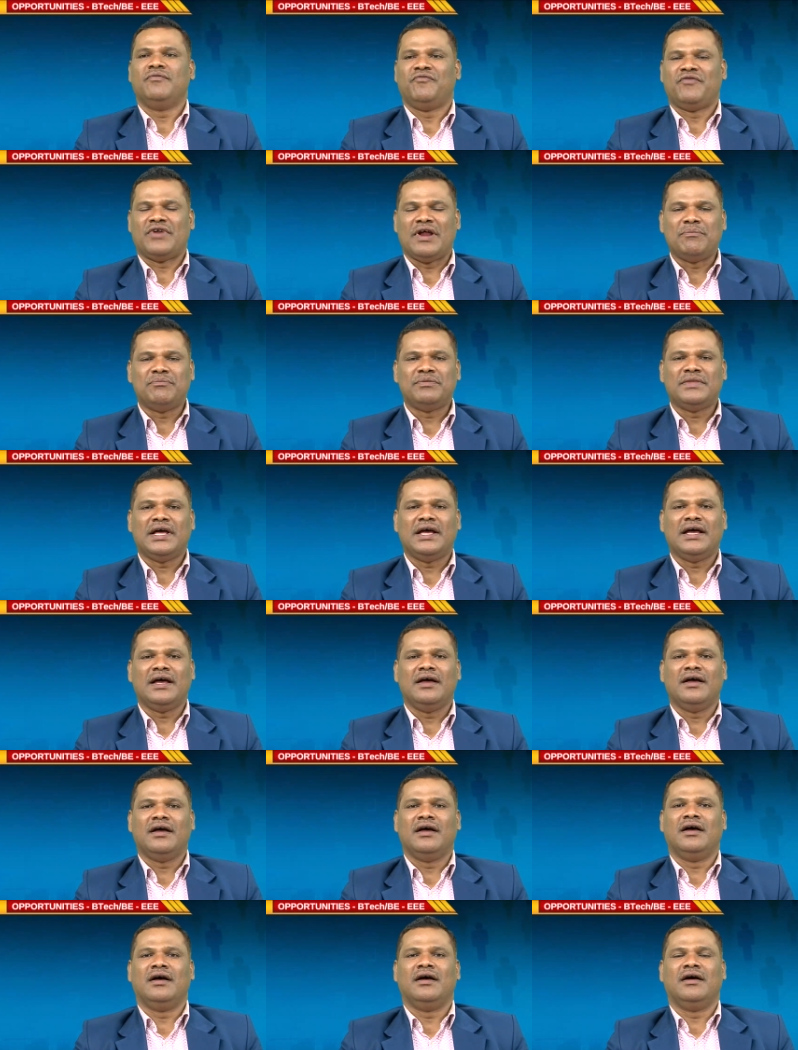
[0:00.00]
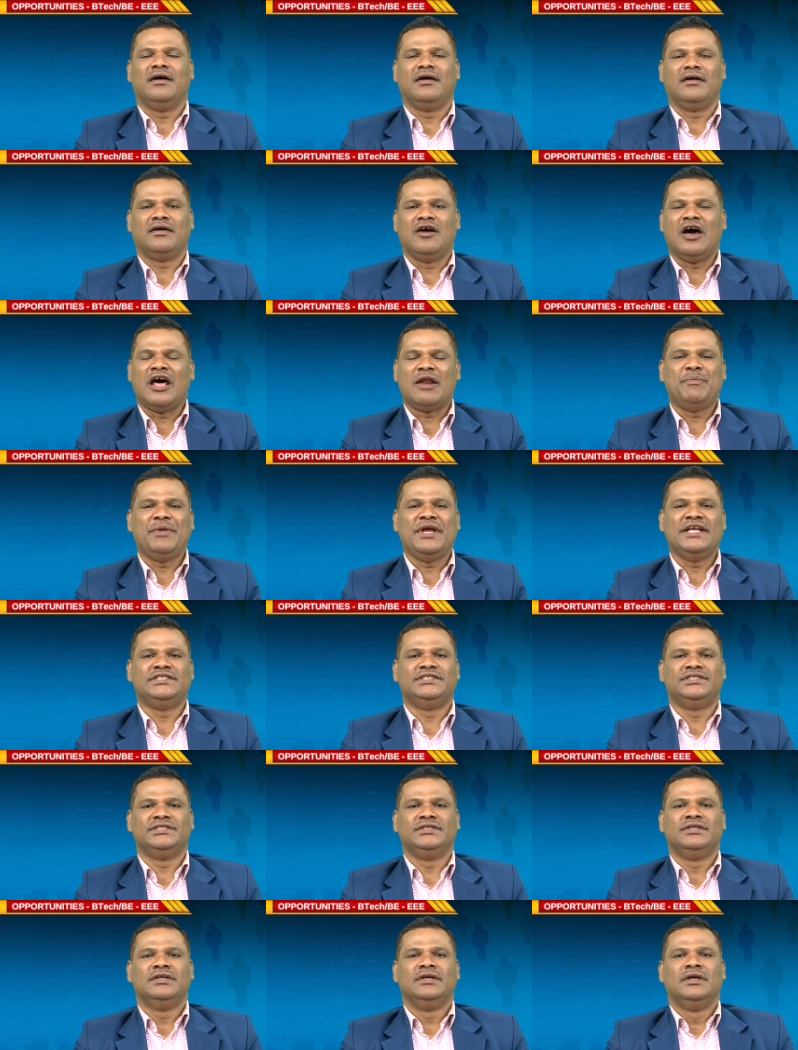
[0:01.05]
from the uh,
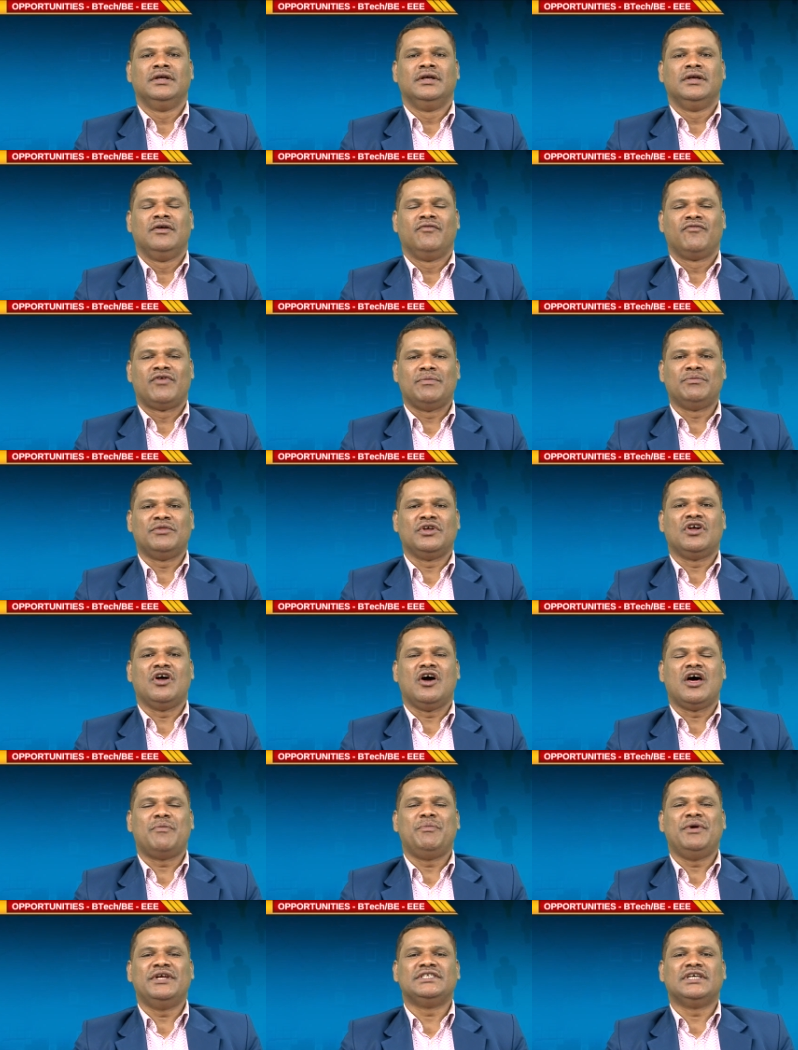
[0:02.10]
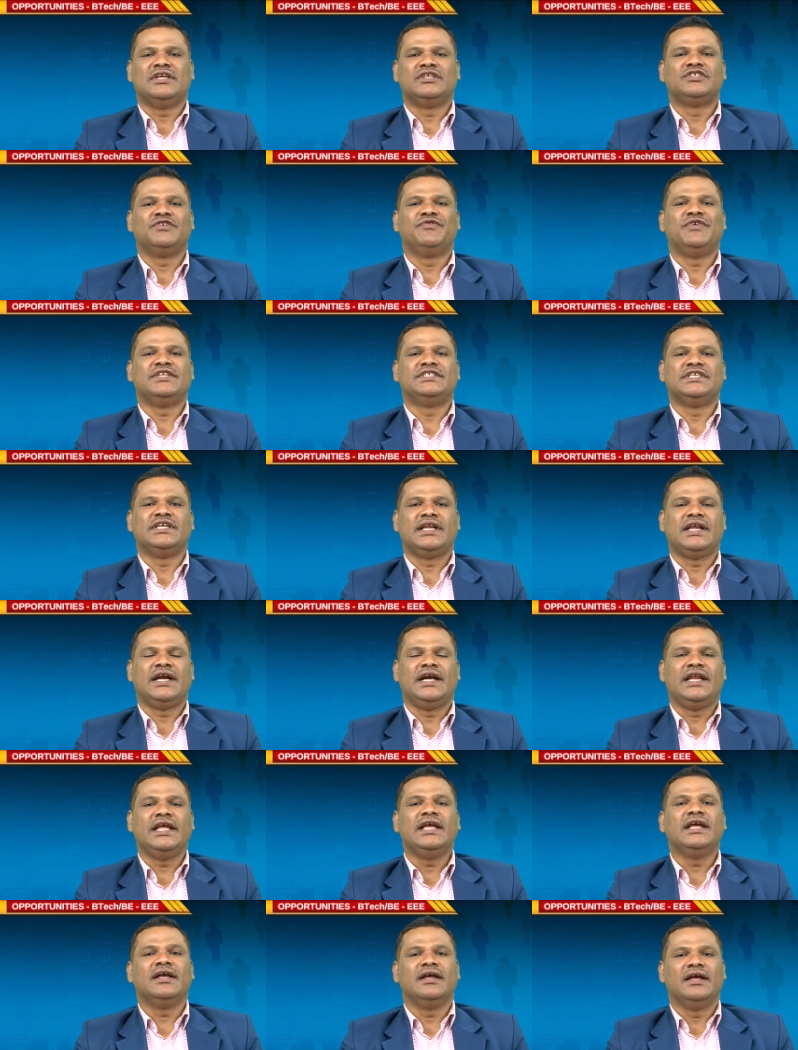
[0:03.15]
garbage, from the garbage also we are
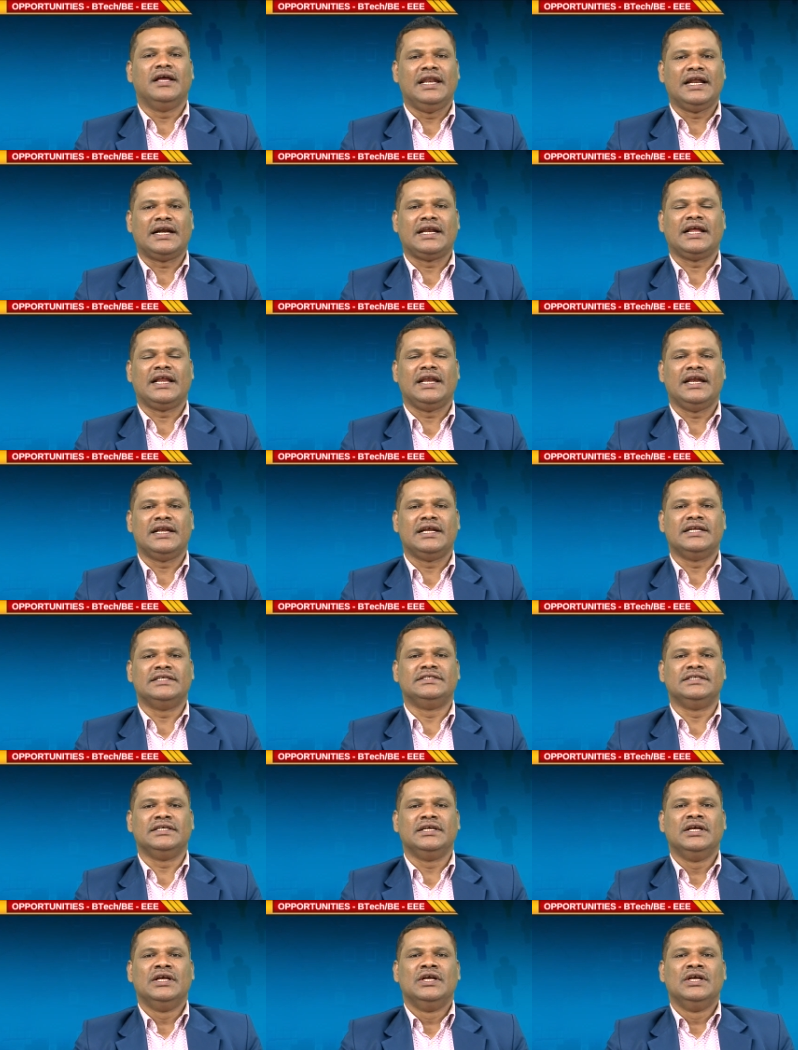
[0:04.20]
generating electrical energy.